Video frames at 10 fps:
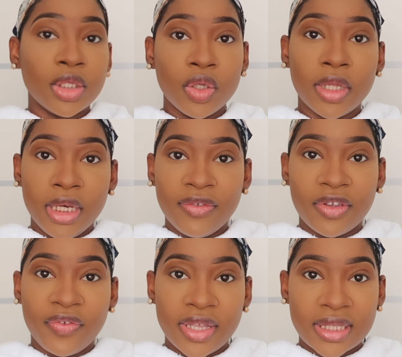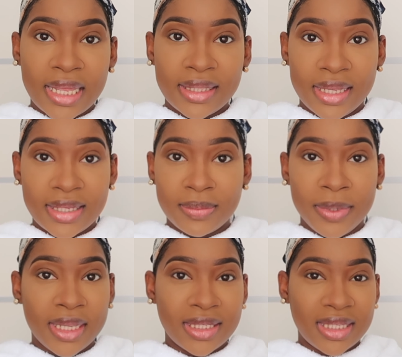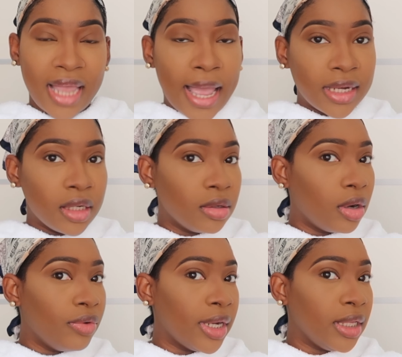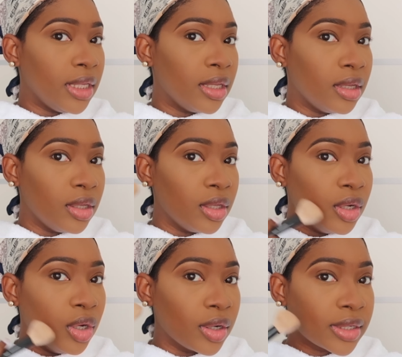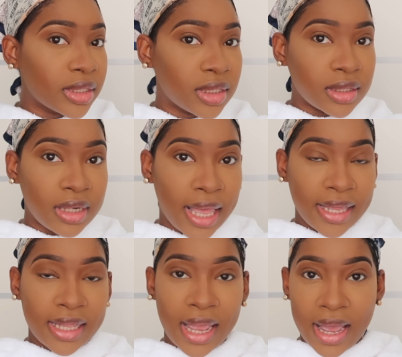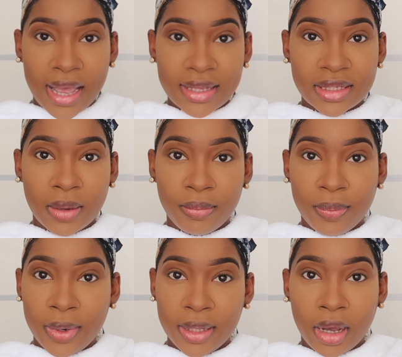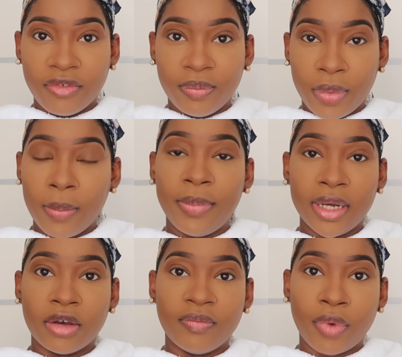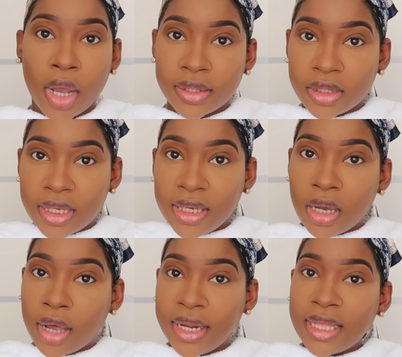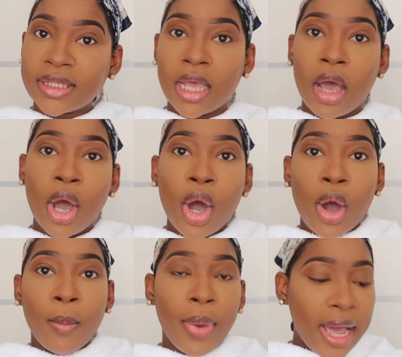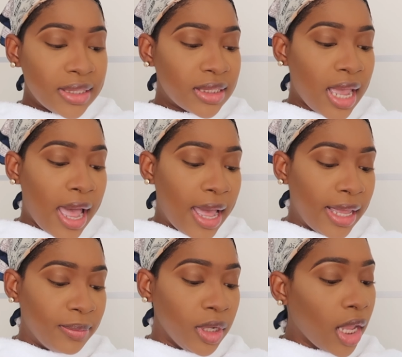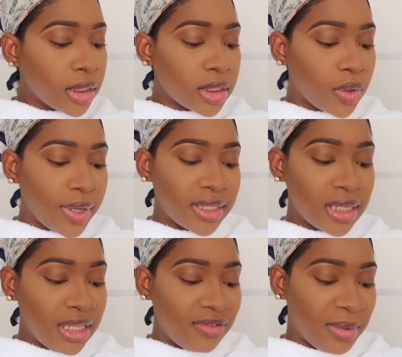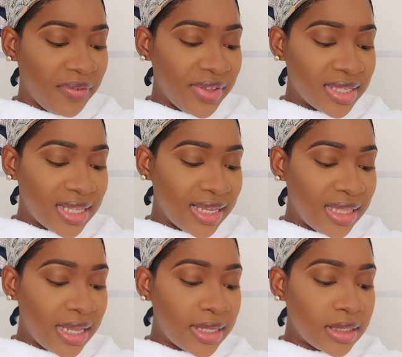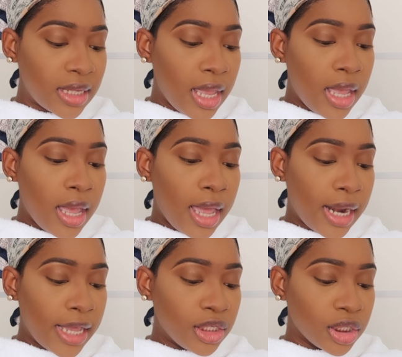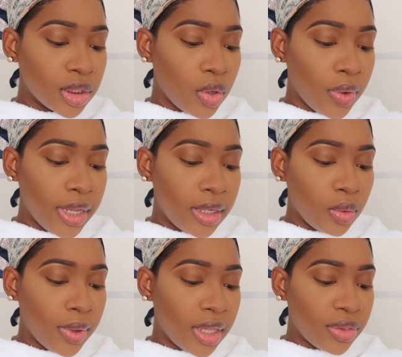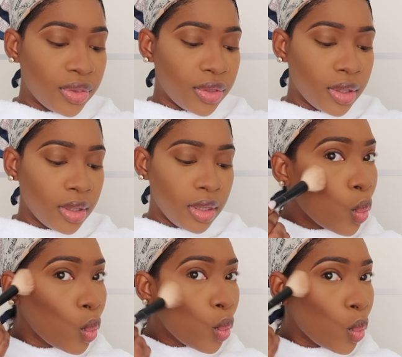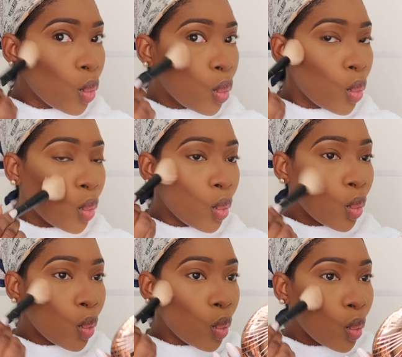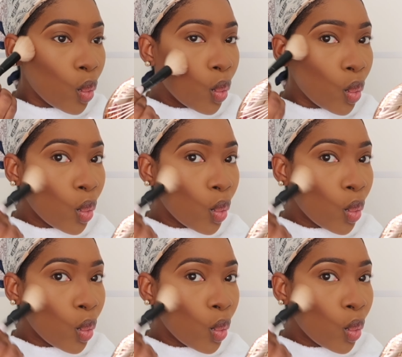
you can leave your face like this, because it kind of already looks like it has a bit of bronzing on it. But I am not going to leave my face like this, and I just go in with the bronzer.